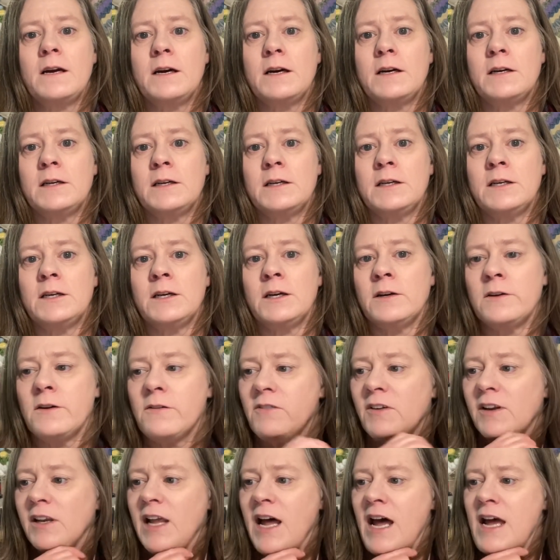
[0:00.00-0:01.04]
Uh,
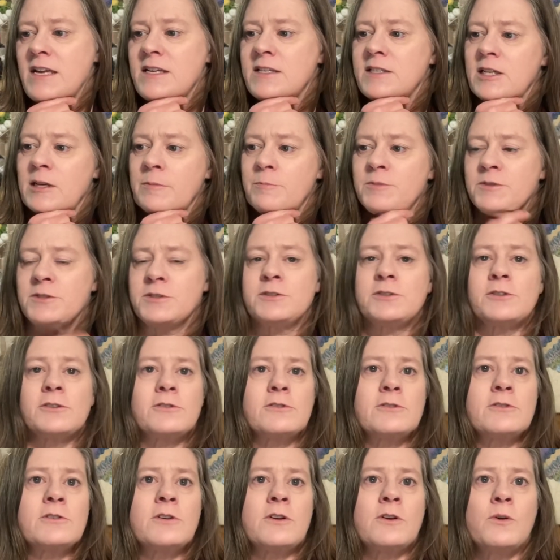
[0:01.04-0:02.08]
the last
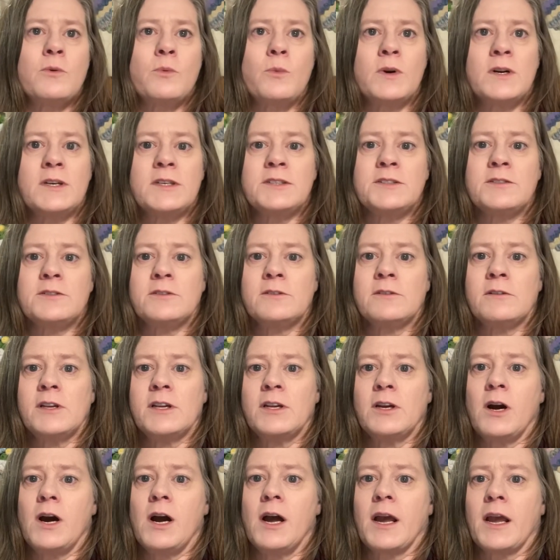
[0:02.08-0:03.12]
episode was
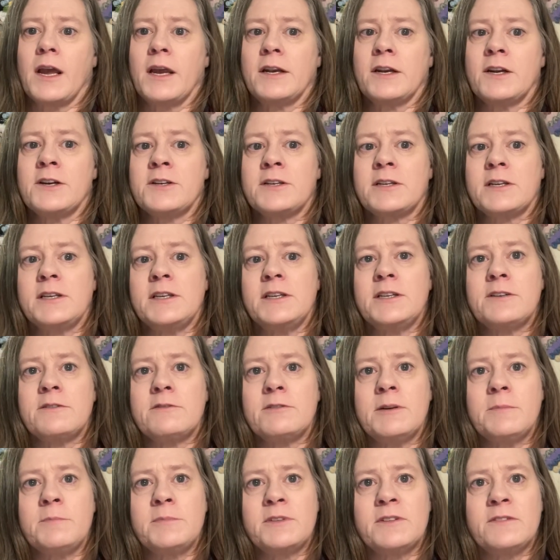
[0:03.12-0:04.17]
early on in our ski
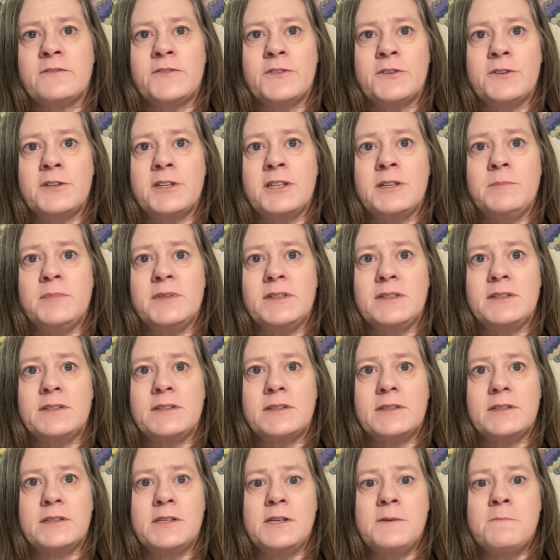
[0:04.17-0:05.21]
trip to Fernie, B
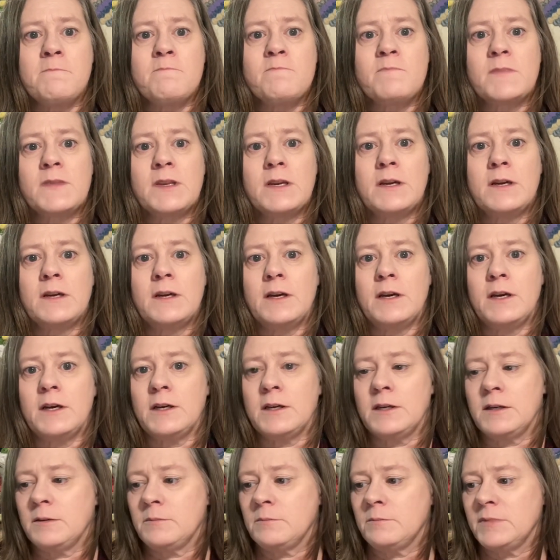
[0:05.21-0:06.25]
C,
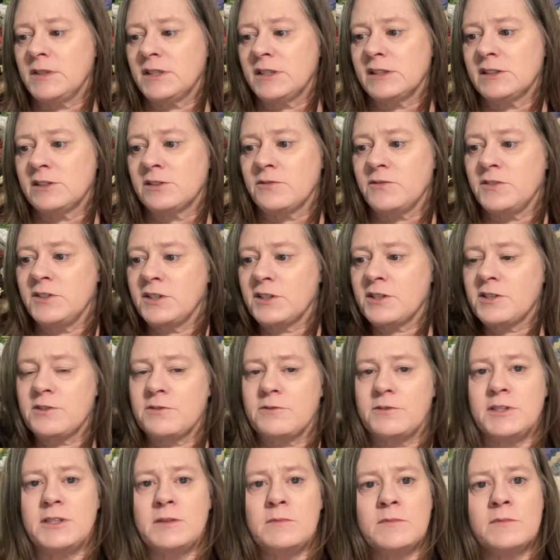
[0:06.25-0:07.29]
and because of the
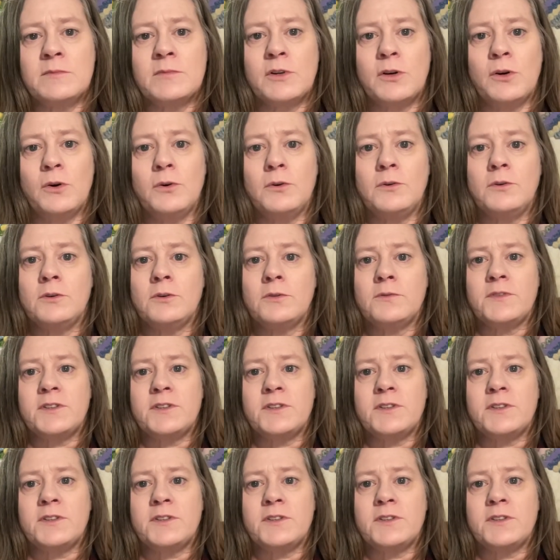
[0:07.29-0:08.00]
extreme cold,